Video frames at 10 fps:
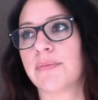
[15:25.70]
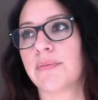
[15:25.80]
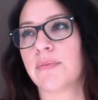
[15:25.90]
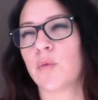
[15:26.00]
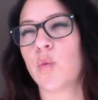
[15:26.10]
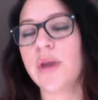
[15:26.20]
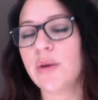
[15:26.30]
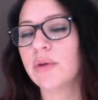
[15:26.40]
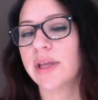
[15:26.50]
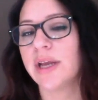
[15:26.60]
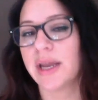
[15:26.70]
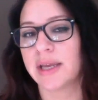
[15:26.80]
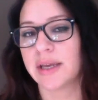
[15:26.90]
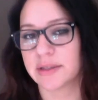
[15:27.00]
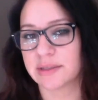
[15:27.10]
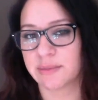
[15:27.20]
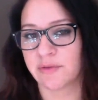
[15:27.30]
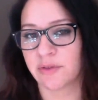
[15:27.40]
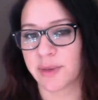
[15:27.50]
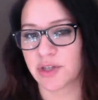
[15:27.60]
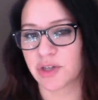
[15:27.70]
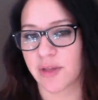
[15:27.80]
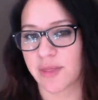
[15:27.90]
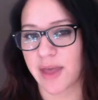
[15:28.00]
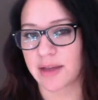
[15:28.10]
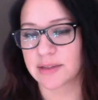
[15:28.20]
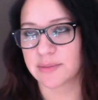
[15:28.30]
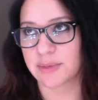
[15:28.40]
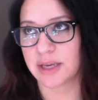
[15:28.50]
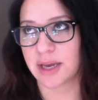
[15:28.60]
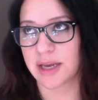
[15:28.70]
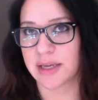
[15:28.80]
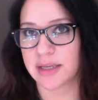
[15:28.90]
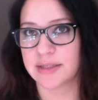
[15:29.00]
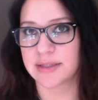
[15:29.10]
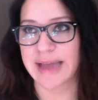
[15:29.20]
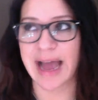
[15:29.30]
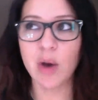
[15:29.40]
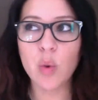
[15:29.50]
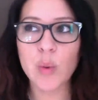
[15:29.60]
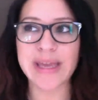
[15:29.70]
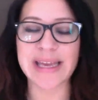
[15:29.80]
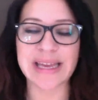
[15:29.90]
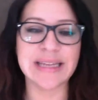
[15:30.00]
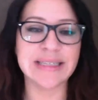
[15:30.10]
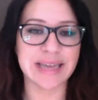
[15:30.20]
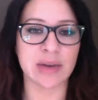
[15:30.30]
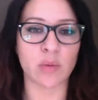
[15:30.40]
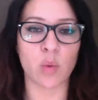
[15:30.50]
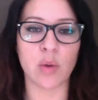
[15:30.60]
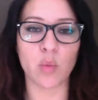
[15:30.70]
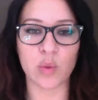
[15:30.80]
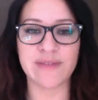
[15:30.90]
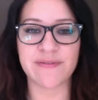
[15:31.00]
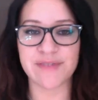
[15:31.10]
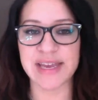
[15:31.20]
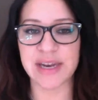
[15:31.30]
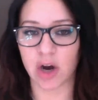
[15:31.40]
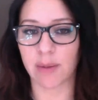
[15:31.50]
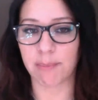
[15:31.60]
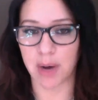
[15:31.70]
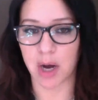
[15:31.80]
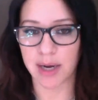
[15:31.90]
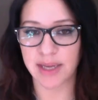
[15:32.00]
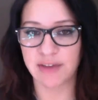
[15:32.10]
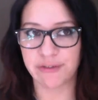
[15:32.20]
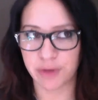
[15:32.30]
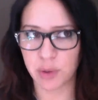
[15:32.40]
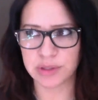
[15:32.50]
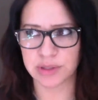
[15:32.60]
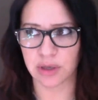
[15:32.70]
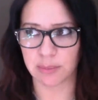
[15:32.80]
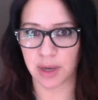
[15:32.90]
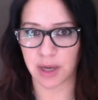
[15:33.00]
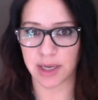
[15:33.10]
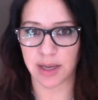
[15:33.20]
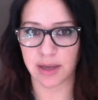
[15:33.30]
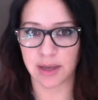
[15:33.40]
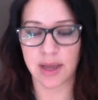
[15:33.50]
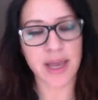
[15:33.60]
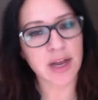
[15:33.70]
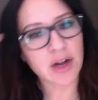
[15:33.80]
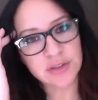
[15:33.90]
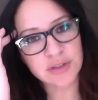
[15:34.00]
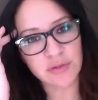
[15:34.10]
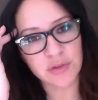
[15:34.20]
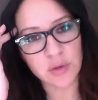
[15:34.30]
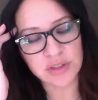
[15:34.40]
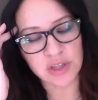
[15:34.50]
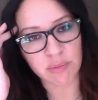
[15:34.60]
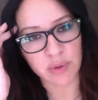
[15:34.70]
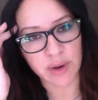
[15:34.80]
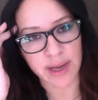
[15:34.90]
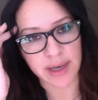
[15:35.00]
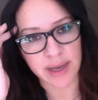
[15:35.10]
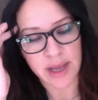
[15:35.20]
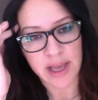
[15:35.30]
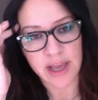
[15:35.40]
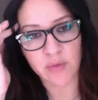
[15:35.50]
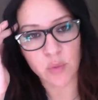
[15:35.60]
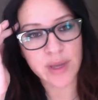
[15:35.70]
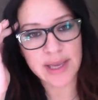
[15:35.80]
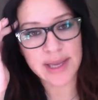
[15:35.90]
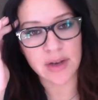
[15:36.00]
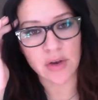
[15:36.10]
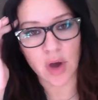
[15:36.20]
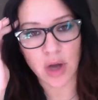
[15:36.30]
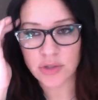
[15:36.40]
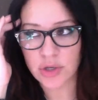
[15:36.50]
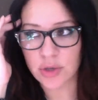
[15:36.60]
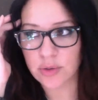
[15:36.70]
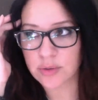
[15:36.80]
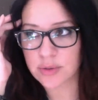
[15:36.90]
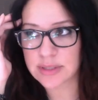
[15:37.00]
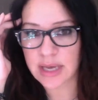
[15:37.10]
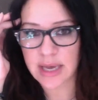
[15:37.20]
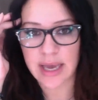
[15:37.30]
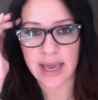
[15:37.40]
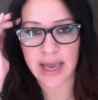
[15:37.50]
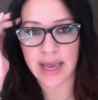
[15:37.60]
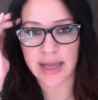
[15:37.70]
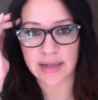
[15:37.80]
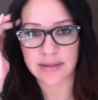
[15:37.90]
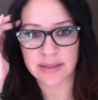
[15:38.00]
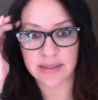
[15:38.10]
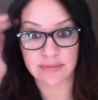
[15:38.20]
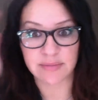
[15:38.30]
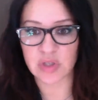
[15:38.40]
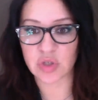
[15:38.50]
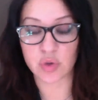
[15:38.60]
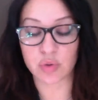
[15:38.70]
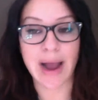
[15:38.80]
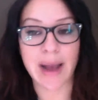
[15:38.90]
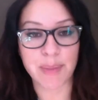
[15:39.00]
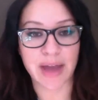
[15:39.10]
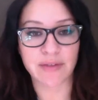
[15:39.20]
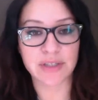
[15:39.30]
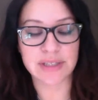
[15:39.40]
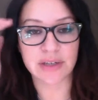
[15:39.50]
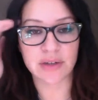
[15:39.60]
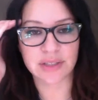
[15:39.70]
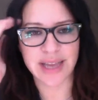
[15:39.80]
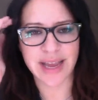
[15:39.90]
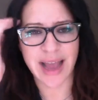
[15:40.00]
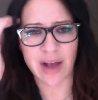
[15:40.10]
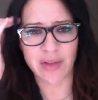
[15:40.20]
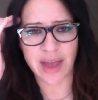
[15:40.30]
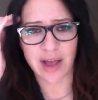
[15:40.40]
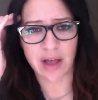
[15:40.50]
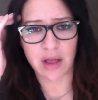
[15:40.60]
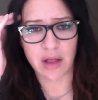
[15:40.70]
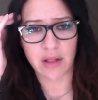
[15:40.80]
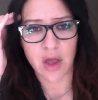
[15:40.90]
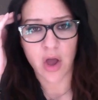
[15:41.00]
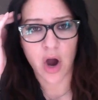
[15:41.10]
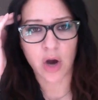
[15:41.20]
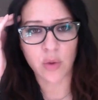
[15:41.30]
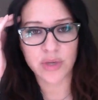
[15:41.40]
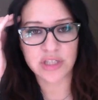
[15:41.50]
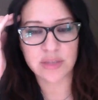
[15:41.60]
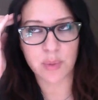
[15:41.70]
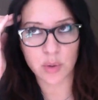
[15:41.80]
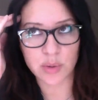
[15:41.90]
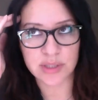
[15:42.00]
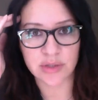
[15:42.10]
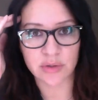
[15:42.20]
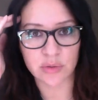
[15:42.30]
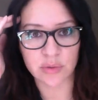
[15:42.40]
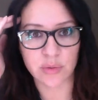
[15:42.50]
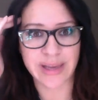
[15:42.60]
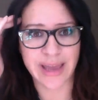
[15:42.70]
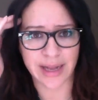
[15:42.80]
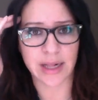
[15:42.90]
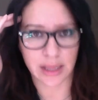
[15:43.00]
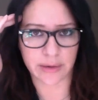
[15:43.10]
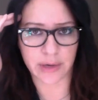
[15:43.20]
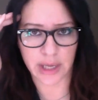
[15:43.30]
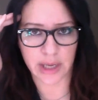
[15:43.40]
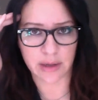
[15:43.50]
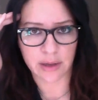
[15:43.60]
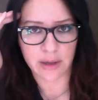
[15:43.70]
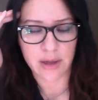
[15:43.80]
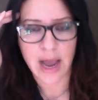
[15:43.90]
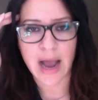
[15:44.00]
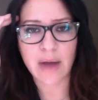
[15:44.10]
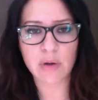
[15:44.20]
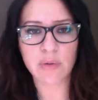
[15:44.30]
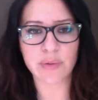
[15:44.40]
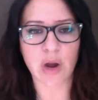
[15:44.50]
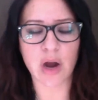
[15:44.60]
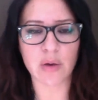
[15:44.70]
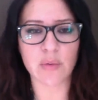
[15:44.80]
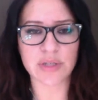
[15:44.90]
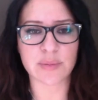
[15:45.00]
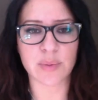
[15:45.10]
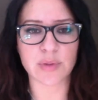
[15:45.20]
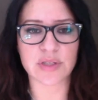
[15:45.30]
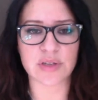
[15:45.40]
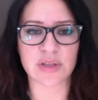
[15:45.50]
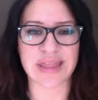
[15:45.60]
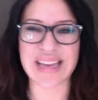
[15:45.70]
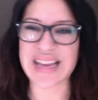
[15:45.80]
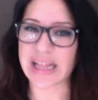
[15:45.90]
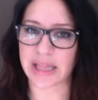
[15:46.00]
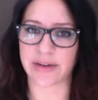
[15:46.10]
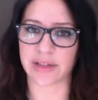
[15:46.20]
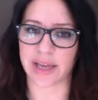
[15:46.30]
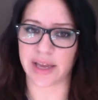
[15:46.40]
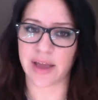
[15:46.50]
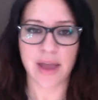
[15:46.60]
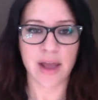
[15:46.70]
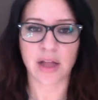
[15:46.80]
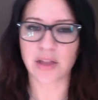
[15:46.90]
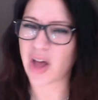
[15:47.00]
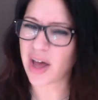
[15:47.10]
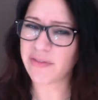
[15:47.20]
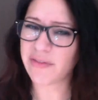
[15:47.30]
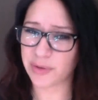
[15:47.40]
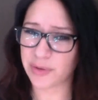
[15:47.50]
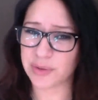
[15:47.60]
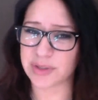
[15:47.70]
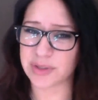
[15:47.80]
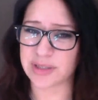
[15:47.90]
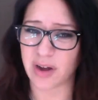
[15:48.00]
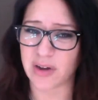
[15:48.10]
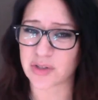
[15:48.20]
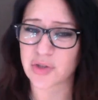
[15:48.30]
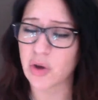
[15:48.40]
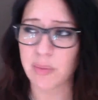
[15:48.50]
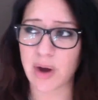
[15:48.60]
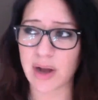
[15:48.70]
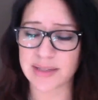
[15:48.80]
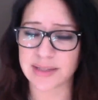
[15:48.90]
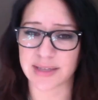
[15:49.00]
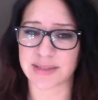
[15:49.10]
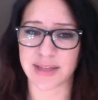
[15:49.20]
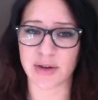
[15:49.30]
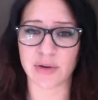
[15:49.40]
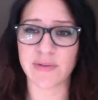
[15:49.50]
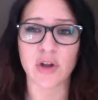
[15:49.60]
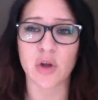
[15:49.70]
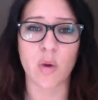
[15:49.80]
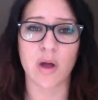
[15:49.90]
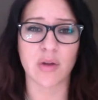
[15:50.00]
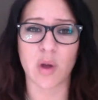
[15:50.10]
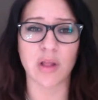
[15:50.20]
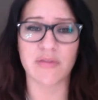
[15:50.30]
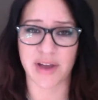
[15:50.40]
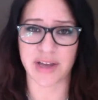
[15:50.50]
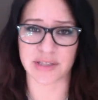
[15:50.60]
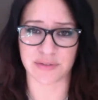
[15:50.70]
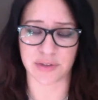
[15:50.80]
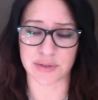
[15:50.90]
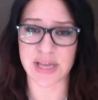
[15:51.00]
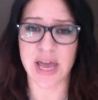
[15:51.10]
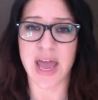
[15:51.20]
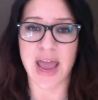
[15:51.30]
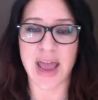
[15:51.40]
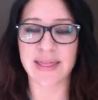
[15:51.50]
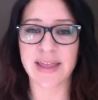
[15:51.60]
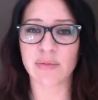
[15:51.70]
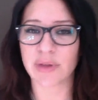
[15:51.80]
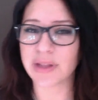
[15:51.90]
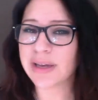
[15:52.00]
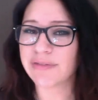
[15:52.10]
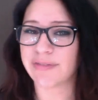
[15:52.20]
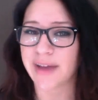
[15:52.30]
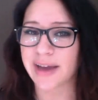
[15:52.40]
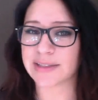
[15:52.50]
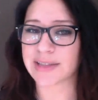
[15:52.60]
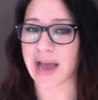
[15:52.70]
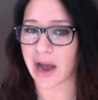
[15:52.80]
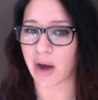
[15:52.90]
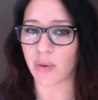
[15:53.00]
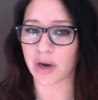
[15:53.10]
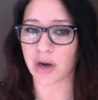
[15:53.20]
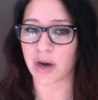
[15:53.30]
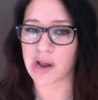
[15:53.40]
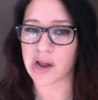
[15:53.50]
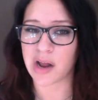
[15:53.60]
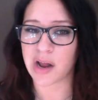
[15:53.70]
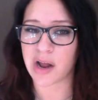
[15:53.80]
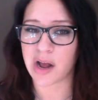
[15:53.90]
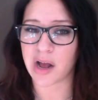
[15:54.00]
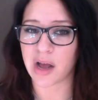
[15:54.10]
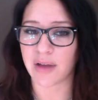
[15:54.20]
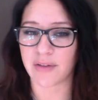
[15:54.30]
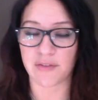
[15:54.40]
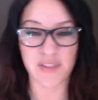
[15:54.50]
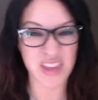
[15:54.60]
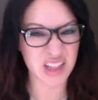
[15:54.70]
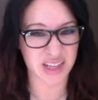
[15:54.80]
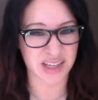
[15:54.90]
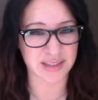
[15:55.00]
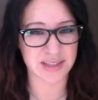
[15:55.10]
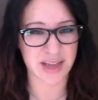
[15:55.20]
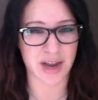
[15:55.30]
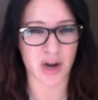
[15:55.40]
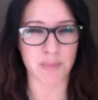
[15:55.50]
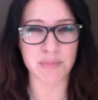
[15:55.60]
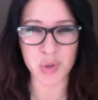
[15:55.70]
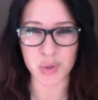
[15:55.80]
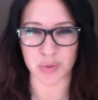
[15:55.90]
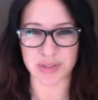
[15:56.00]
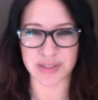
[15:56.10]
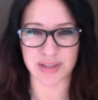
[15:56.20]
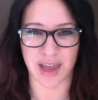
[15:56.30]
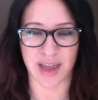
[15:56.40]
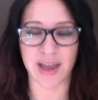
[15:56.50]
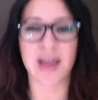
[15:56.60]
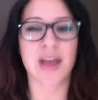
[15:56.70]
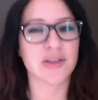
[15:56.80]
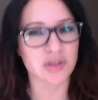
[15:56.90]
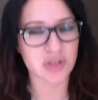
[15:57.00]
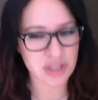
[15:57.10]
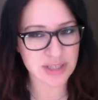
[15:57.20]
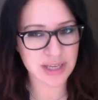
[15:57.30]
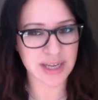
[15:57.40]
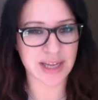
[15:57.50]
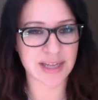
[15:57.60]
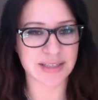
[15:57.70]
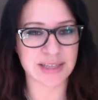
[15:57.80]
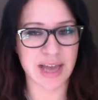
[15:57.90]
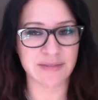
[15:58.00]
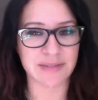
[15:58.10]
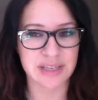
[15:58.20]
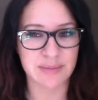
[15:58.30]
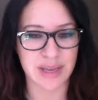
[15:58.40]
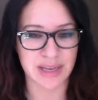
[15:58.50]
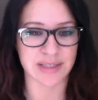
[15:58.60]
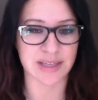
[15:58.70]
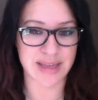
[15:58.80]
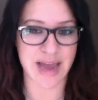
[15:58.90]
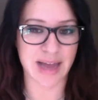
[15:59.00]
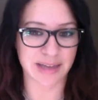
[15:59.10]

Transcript: We really got to hear some information on that, because how we eat and what we feed our body fuels our body. It also fuels our brain. If we eat nachos and crap every single day, how the hell are we supposed to gain clarity? How are, how are we supposed to think clearly? A lot of foods are so processed, they don't even qual- qualify as foods, and they really affect our Uh, feelings and our moods, okay? So she's gonna get and dive deep into that